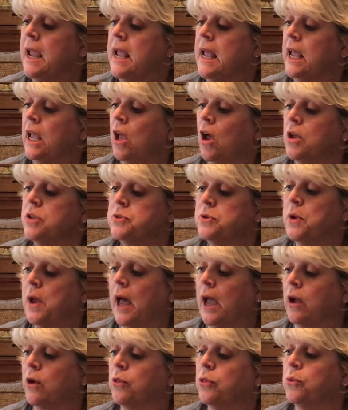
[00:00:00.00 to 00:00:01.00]
He also
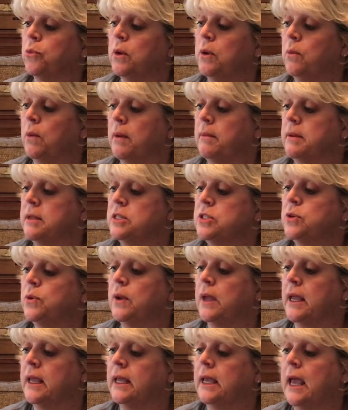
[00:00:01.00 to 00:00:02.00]
hired 3 women to
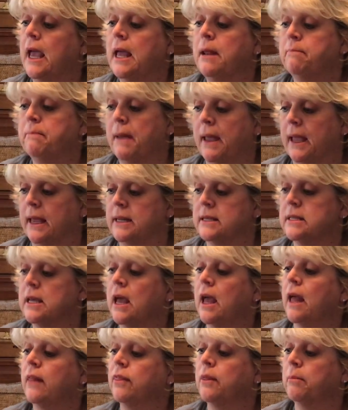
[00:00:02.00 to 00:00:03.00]
ink and paint
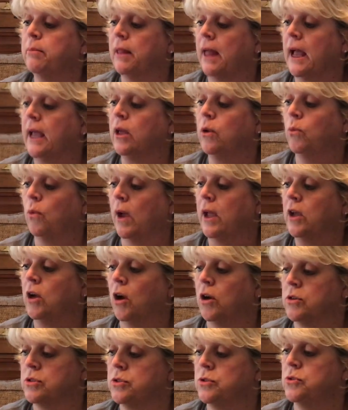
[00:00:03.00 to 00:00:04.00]
the black and white
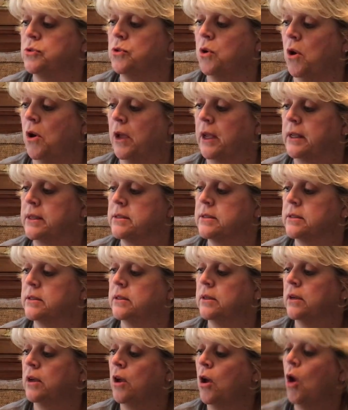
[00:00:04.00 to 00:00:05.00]
cartoon drawings.
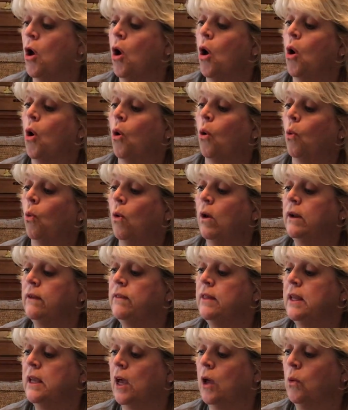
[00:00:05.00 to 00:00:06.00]
One of
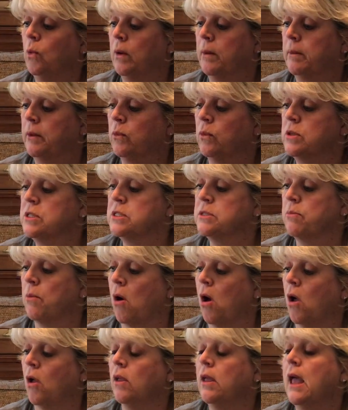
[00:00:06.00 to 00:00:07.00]
the young women was
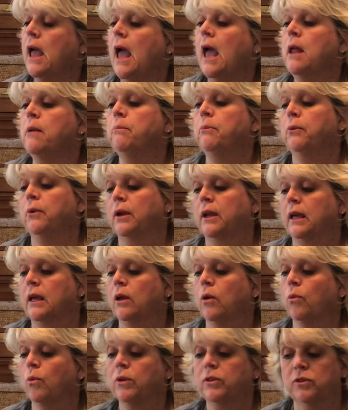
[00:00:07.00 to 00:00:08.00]
small and pretty
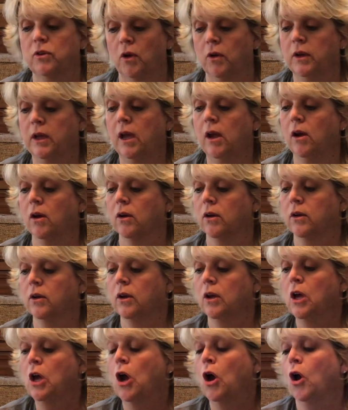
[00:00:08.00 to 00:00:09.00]
with dark hair.
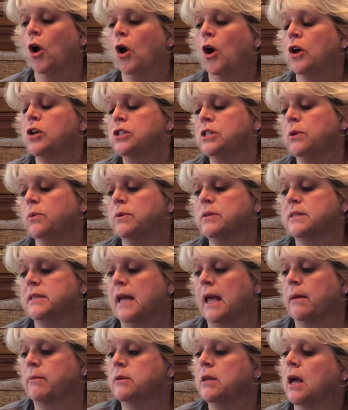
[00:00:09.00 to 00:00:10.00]
She was
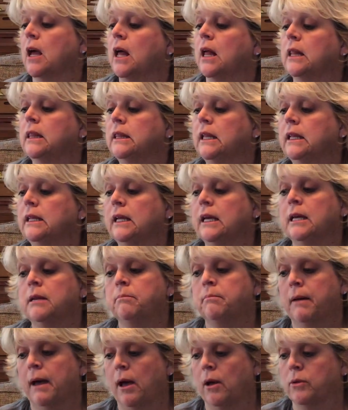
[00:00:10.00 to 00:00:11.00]
named Lillian
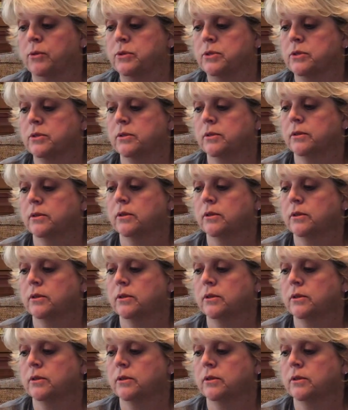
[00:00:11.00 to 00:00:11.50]
Bounds.